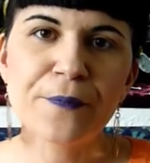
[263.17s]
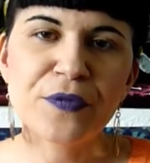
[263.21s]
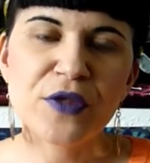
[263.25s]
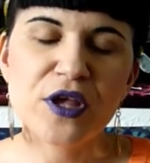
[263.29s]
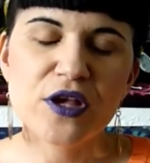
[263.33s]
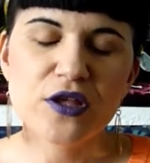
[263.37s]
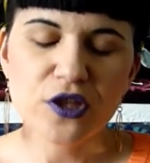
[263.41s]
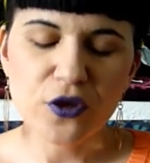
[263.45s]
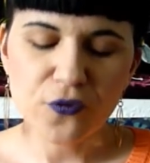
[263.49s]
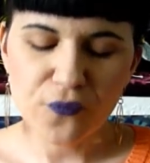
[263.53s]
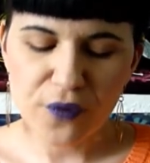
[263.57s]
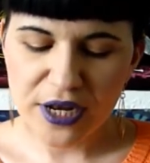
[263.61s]

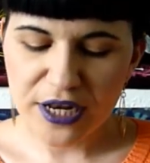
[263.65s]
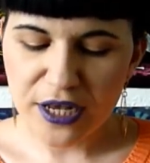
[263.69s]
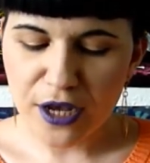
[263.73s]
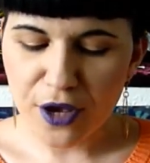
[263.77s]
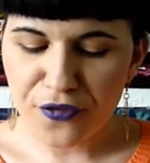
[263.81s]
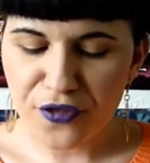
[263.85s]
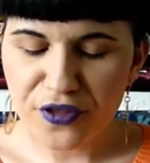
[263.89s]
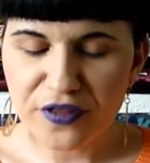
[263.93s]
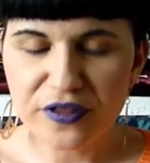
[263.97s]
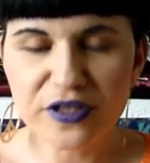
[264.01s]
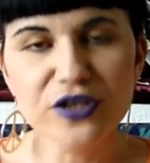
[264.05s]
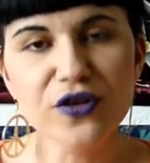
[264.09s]
So really I
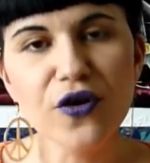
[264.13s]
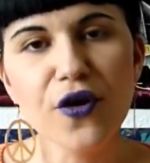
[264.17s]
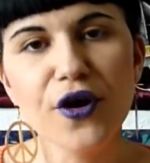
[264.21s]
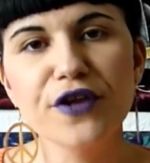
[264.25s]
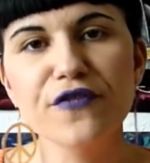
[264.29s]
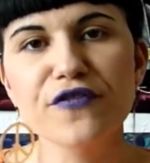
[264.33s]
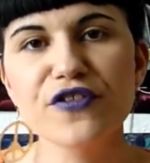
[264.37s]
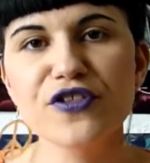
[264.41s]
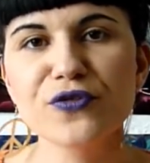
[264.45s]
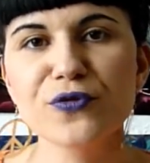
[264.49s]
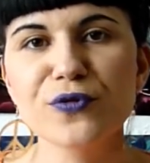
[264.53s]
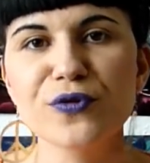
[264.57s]
think the Nine of
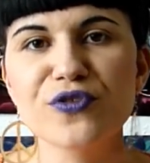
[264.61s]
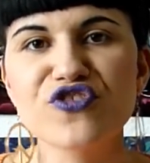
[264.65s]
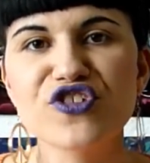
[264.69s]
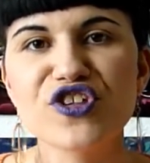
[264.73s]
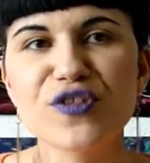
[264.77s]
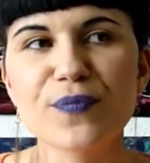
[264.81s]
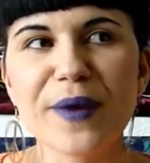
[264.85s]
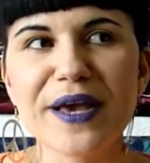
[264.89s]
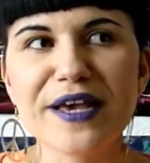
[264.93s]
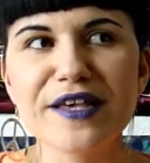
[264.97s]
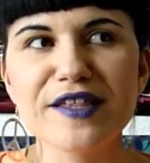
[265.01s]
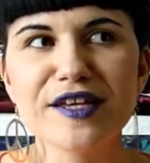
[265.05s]
Swords just
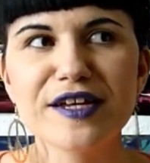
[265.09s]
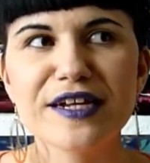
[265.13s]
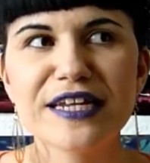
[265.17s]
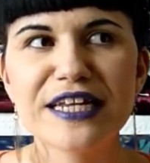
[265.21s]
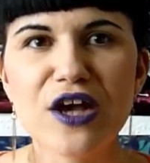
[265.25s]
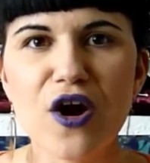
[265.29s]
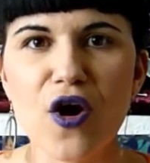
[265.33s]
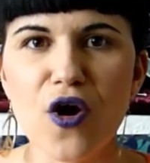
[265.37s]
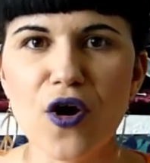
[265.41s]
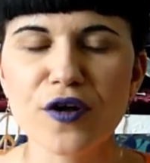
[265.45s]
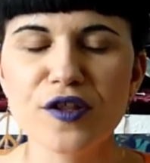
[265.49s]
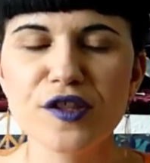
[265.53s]
basically
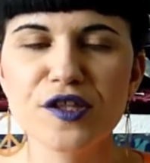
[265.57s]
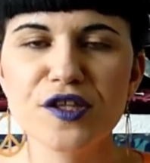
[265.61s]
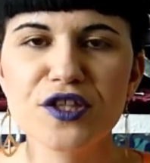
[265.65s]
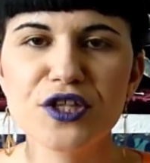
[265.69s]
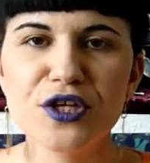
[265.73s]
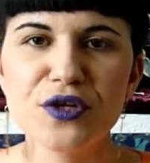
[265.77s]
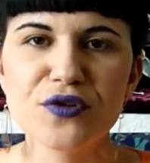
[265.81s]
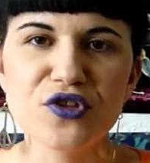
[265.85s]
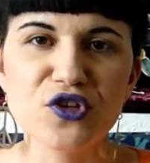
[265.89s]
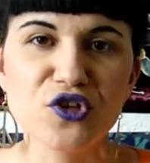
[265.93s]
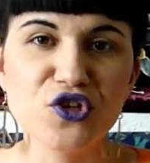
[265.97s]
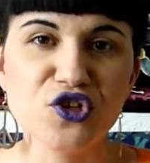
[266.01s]
asks you
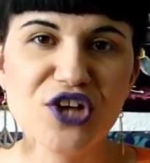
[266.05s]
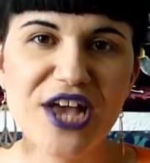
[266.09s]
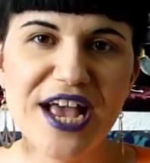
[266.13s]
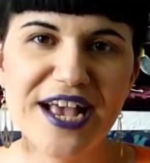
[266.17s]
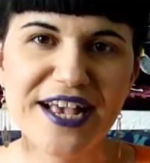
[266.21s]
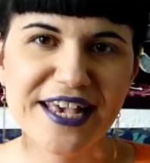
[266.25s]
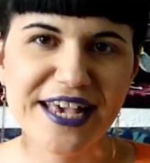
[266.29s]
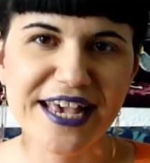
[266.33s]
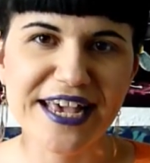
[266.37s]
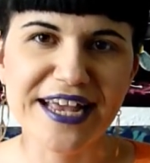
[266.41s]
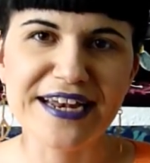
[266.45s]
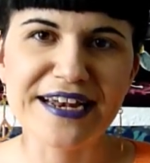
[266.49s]
to
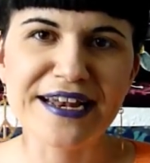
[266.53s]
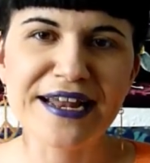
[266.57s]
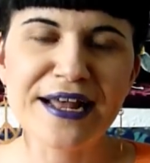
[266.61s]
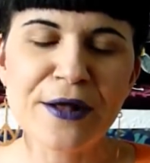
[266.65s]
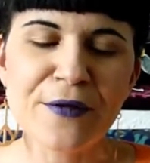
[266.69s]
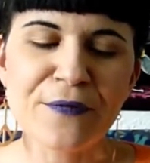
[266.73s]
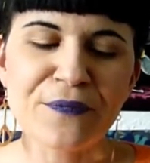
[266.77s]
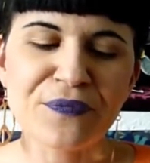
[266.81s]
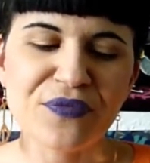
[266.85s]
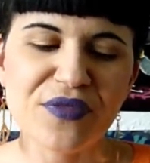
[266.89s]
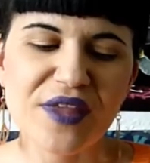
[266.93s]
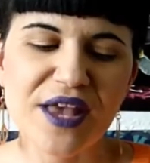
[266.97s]
check in
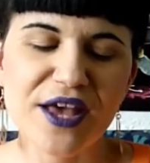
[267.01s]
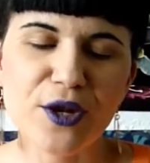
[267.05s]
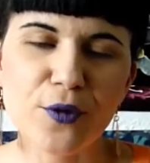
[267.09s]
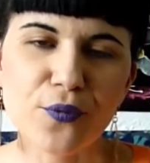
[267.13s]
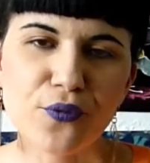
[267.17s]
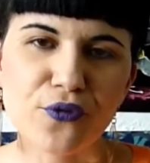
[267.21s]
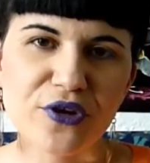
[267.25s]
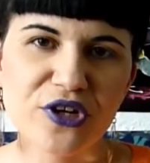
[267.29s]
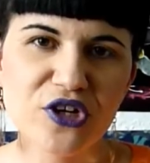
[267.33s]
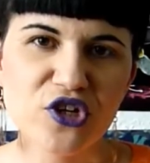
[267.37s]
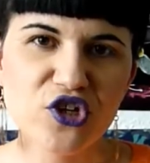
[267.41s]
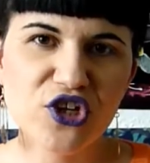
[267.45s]
and
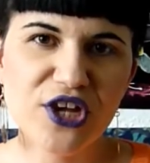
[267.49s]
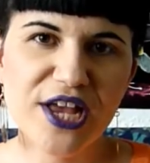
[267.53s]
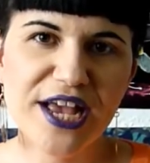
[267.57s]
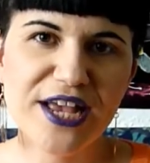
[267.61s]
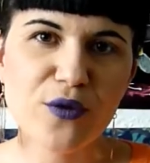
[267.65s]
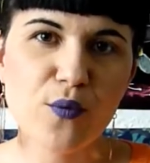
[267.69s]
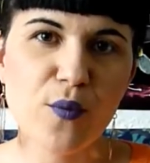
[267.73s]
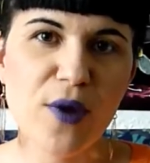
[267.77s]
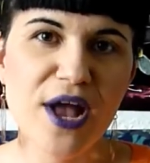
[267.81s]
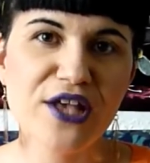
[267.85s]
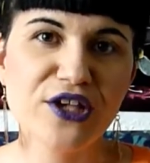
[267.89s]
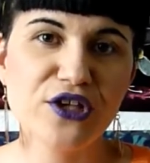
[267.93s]
appreciate
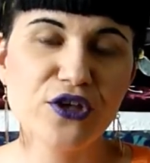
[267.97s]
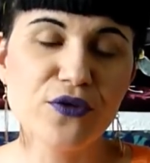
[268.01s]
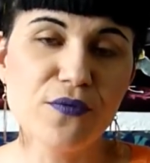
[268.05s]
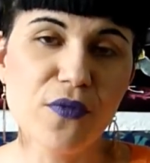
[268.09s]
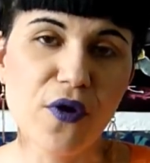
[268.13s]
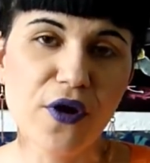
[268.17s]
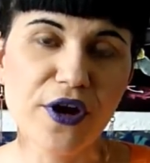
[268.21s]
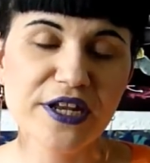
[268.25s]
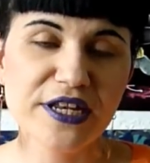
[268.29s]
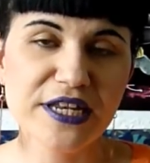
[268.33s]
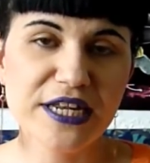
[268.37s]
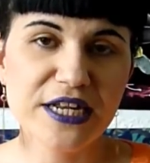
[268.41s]
where you
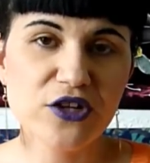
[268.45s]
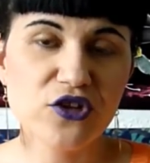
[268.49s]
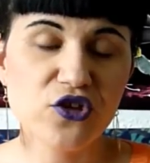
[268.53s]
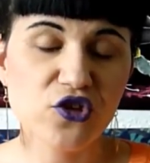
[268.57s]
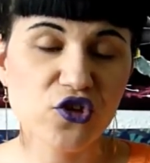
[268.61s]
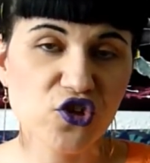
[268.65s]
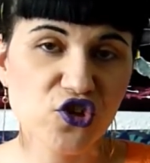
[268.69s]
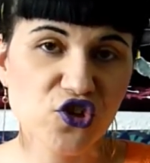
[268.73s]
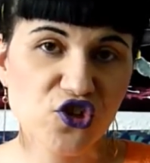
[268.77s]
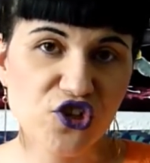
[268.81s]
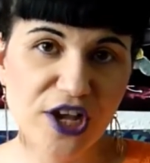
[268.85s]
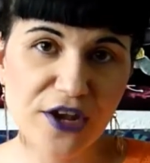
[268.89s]
might need to
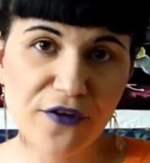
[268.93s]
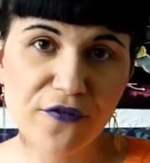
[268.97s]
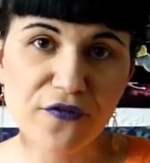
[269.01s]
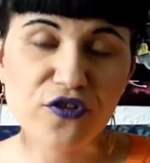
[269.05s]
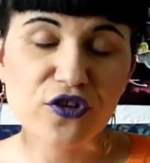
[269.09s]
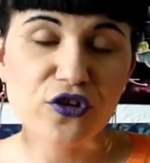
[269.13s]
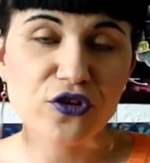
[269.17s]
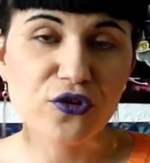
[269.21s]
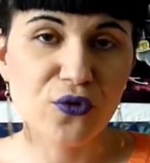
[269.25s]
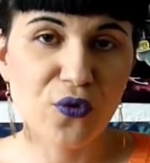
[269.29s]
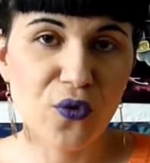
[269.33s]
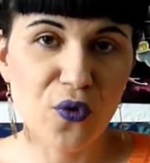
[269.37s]
shift
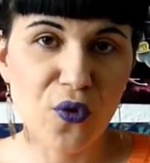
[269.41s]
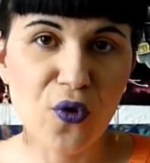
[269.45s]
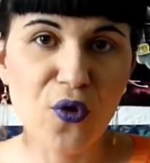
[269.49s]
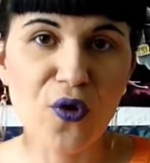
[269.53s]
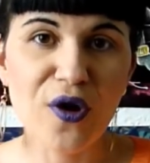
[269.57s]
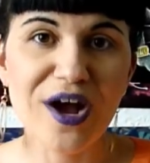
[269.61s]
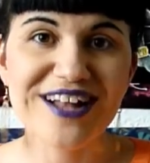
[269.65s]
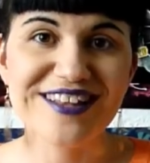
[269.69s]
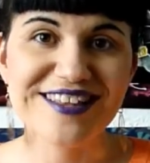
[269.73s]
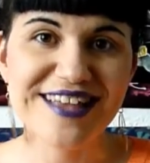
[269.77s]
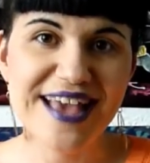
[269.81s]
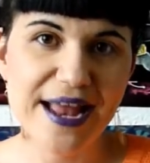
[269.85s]
your
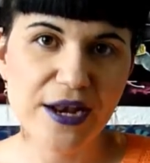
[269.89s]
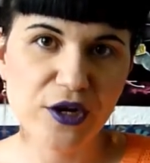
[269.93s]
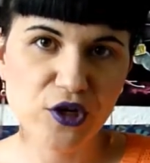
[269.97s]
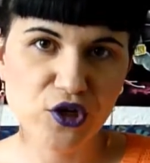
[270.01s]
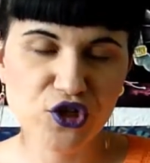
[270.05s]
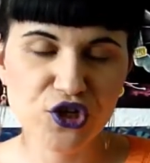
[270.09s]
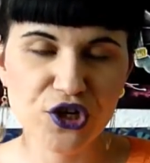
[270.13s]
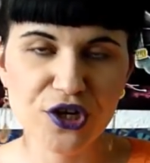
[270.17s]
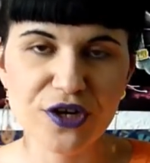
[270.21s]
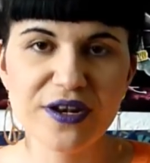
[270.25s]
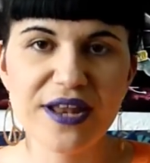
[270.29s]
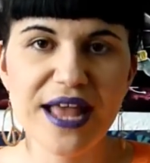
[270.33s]

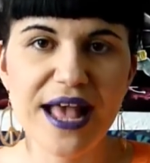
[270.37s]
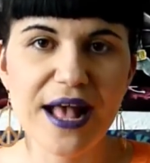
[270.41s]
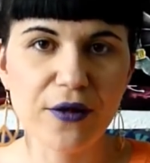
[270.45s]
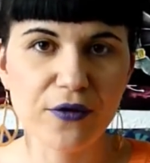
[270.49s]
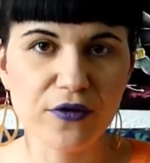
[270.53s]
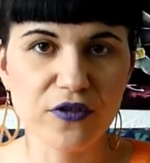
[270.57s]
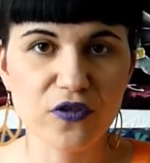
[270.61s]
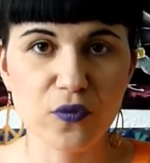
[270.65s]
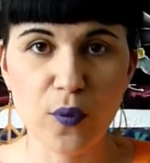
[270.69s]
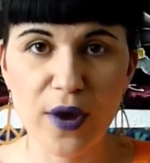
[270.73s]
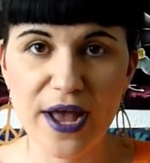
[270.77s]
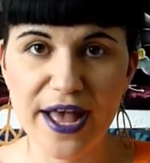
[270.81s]
attention
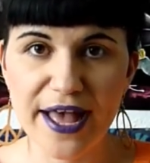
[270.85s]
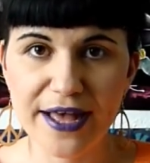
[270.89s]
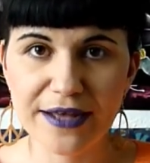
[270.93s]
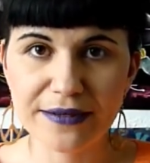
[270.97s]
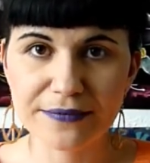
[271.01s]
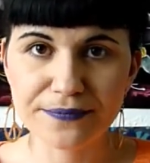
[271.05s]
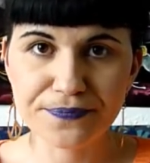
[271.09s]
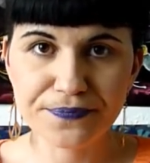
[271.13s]
elsewhere.